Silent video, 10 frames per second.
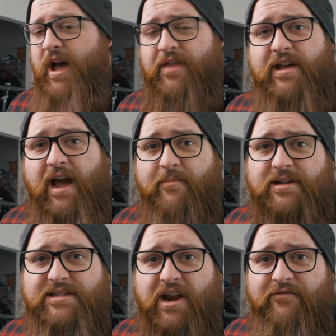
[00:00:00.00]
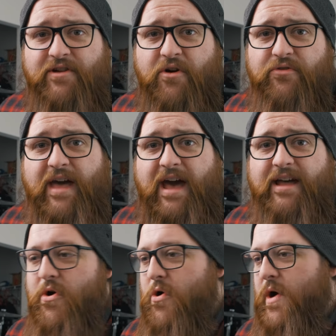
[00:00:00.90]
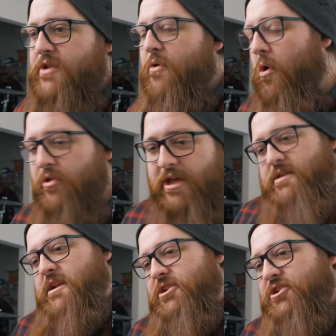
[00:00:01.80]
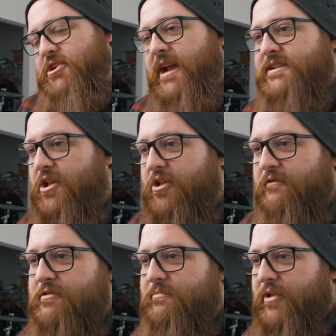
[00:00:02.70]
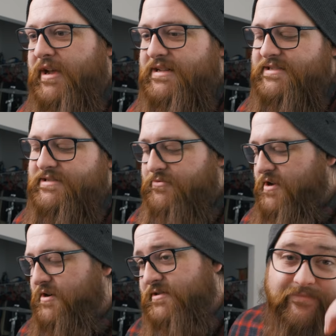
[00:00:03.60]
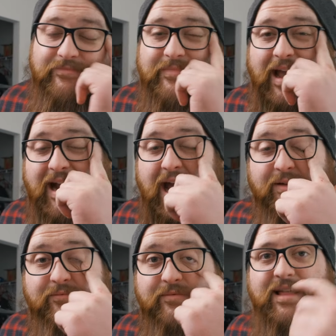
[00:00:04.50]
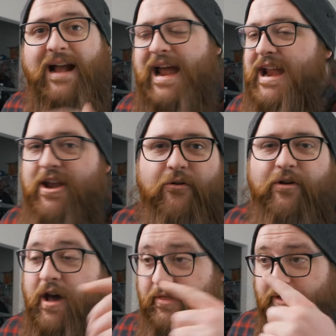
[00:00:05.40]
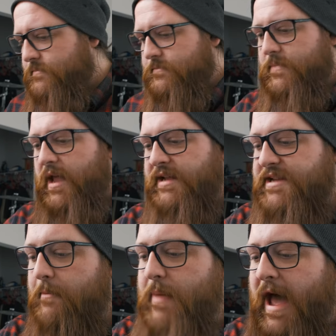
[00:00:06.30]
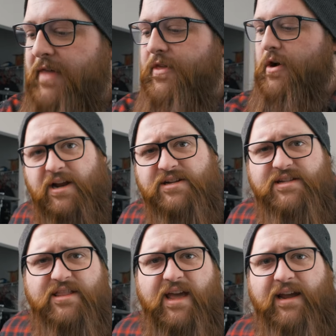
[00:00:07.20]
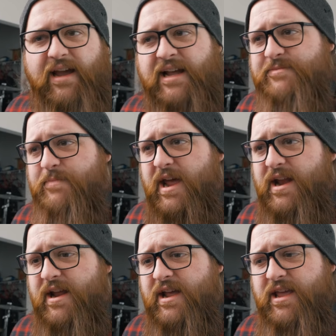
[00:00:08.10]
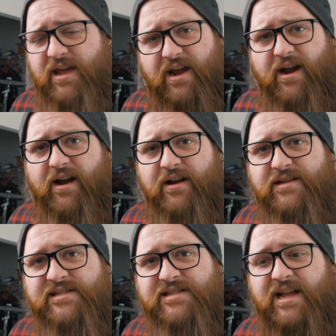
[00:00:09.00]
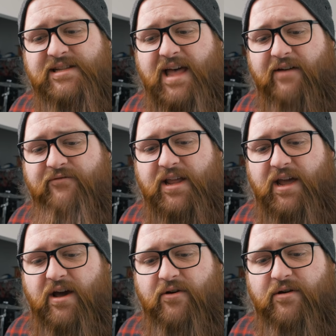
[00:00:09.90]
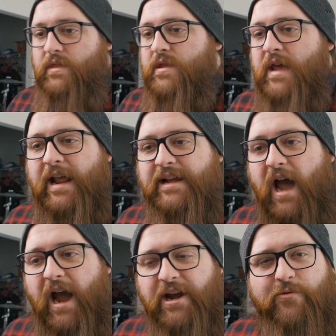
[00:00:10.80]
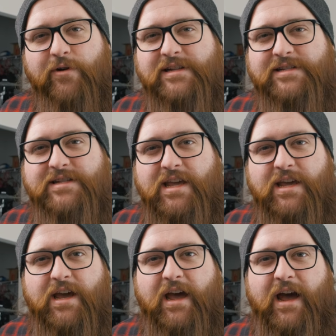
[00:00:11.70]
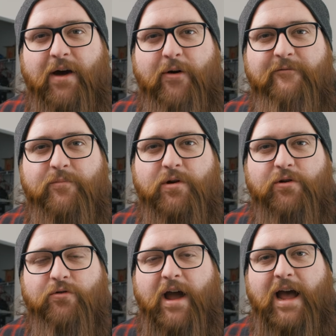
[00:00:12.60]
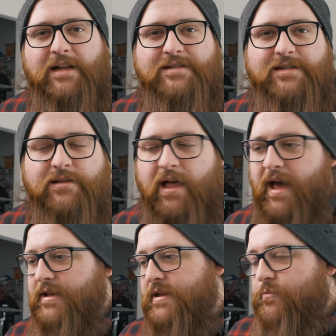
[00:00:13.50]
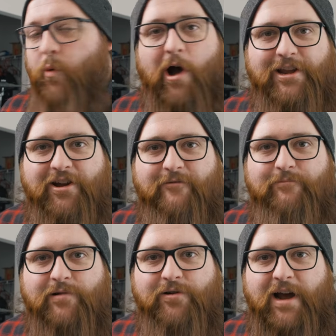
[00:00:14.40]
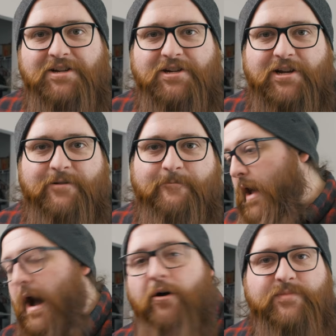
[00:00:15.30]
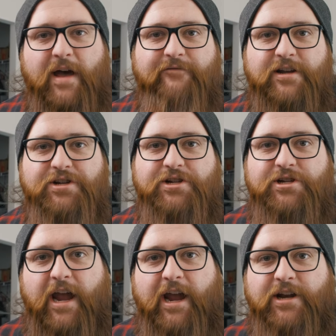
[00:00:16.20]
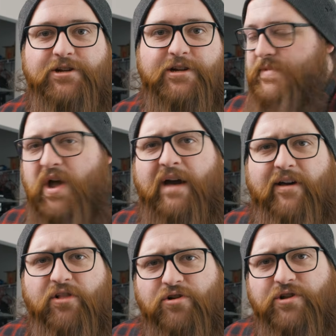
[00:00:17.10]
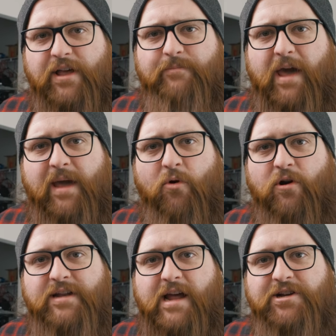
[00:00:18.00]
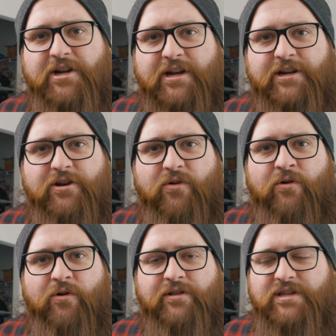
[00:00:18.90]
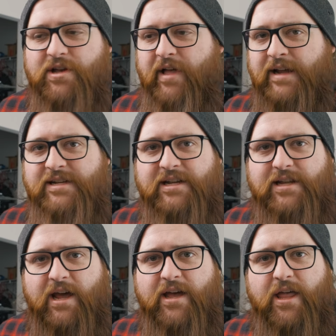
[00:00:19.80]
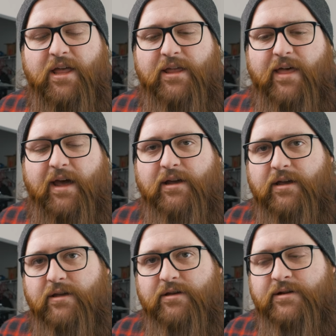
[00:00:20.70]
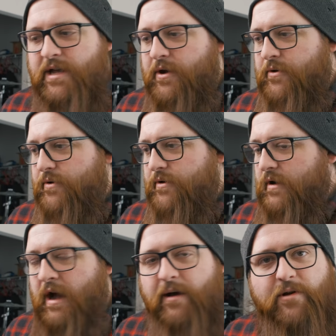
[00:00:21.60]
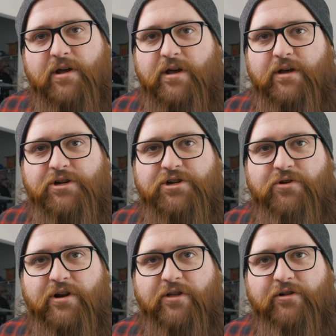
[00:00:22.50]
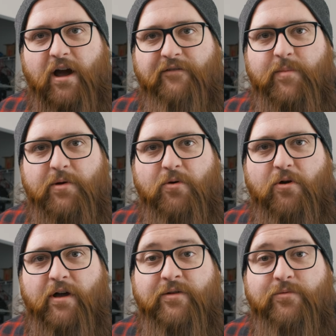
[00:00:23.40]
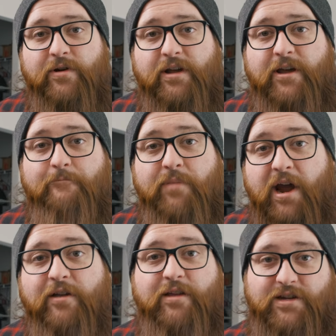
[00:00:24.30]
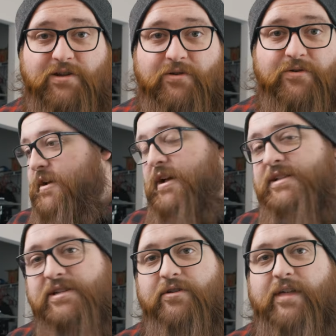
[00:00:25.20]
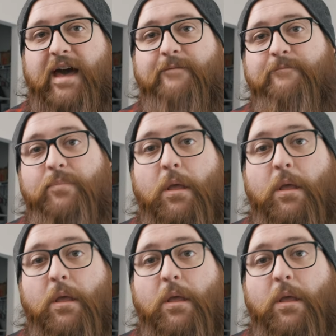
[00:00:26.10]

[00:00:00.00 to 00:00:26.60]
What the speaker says: I think I must not have known that when you hold it, it shakes all over the place. Who knows? That guy didn't know nothing. It's not bad though. Here's the thing. It's been a year since that video, and I kind of want to see how I've progressed. Like, 1 year of progression, how has my vision changed? Have I learned to like pay more attention to like detail? And like, so I'm gonna shoot another coffee B-roll and then we're gonna compare the two. Let's do that.